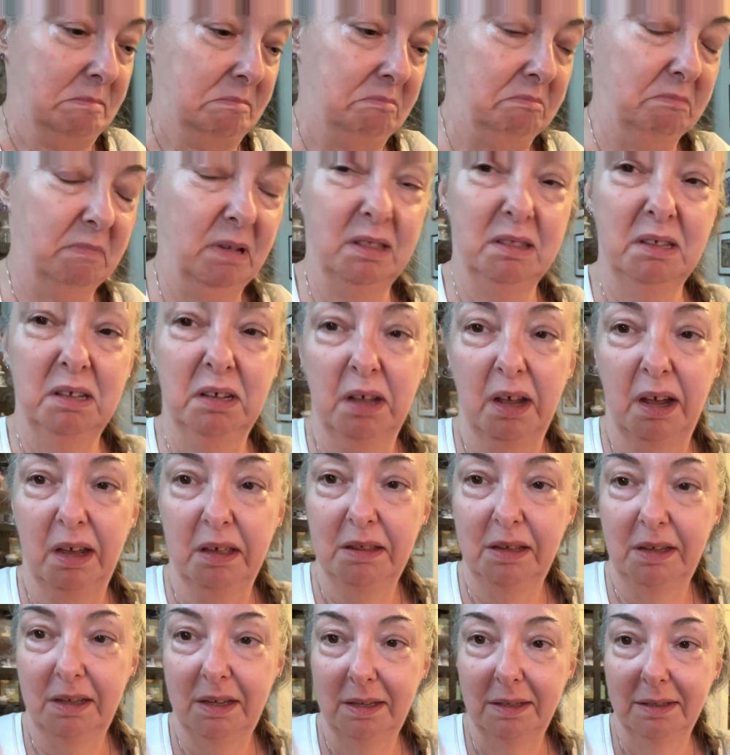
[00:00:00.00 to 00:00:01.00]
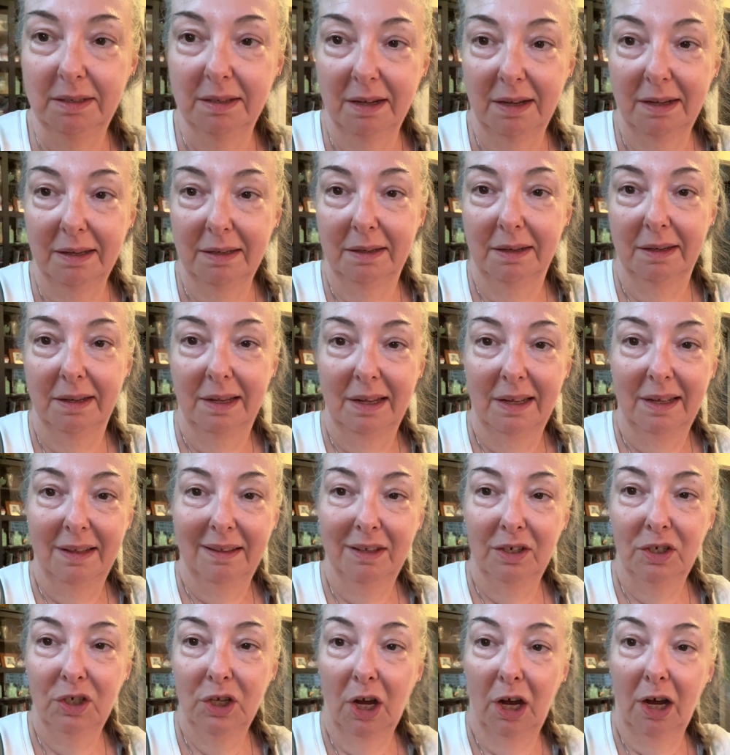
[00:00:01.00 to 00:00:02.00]
I think I think he's got
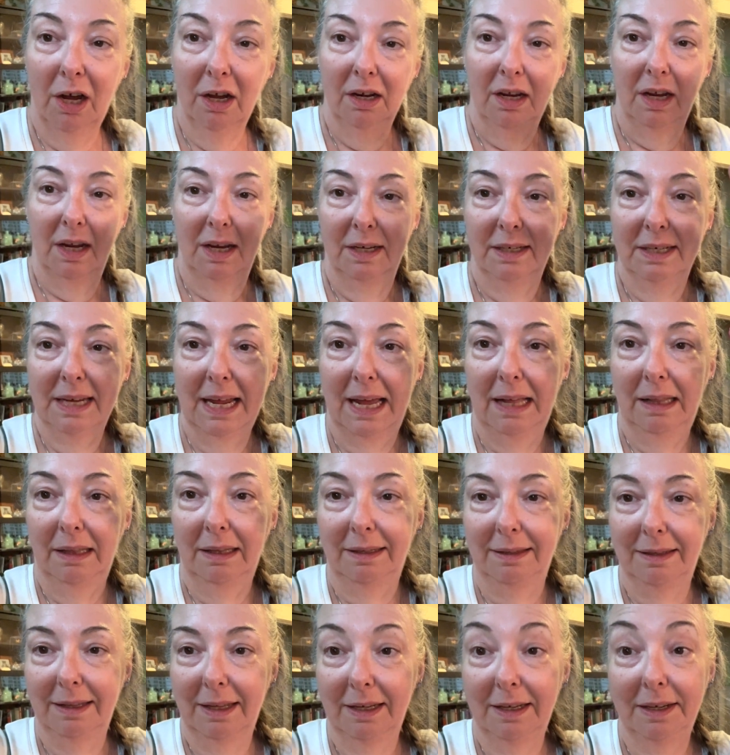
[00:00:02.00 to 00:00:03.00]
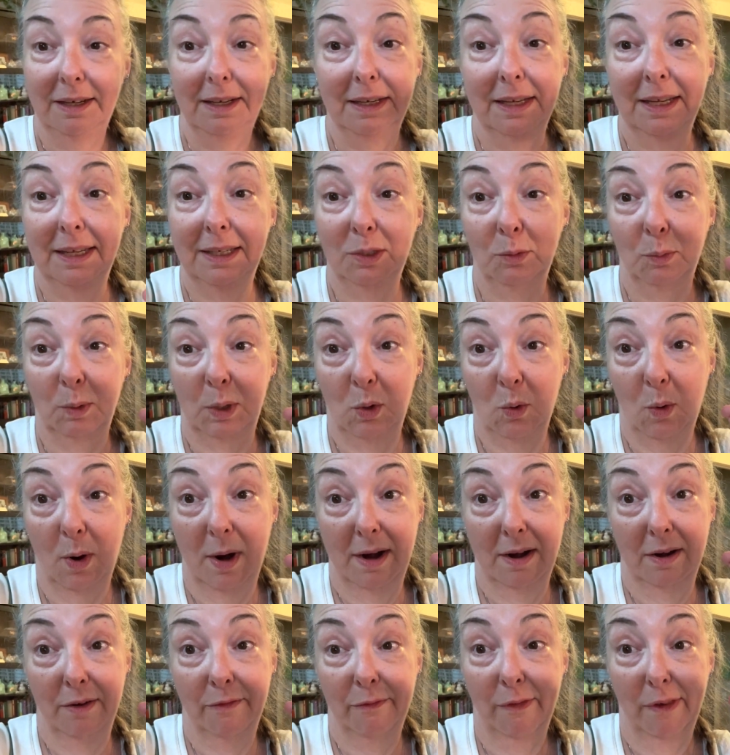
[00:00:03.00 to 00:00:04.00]
the talking talent that need, is
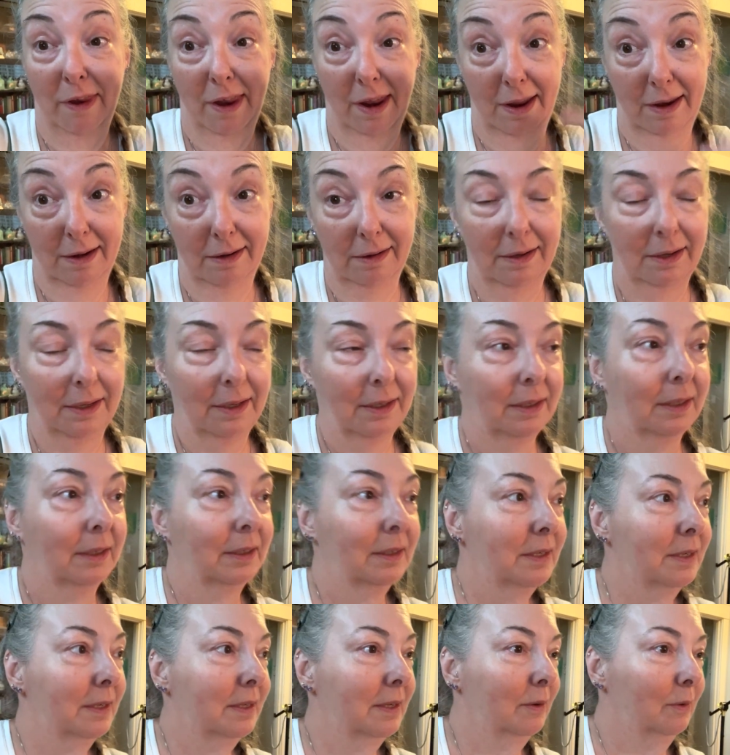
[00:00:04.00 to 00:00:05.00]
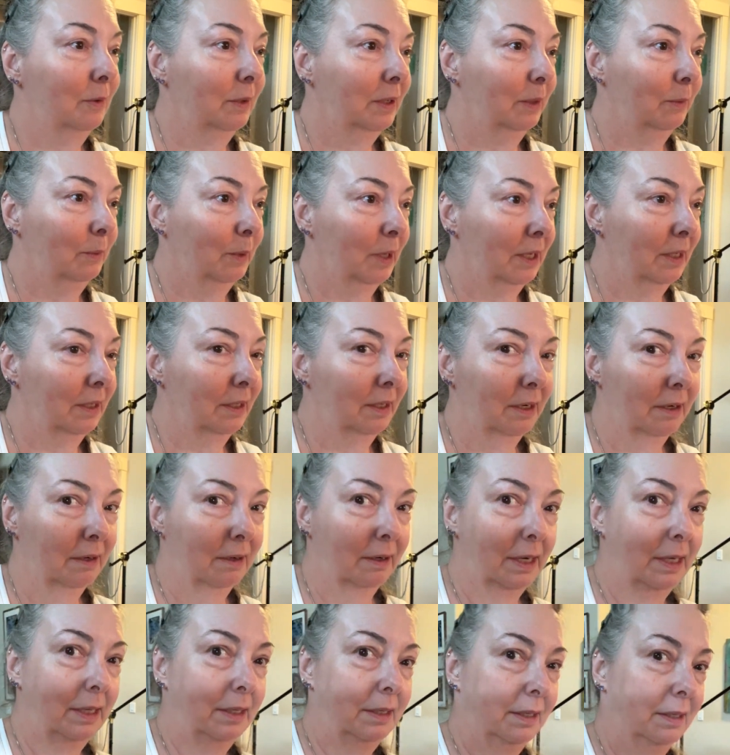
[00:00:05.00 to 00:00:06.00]
required for that. So anyway, all
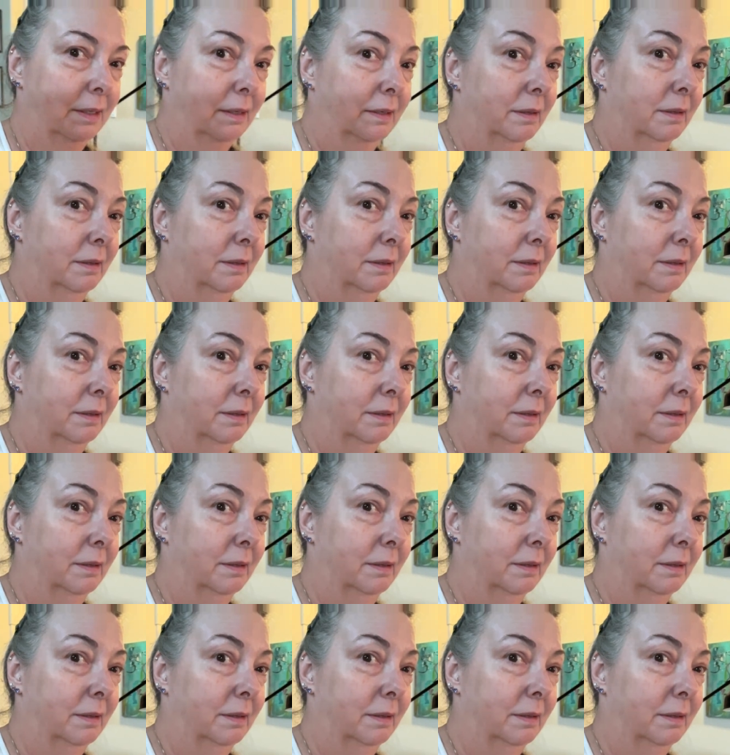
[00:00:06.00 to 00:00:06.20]
right.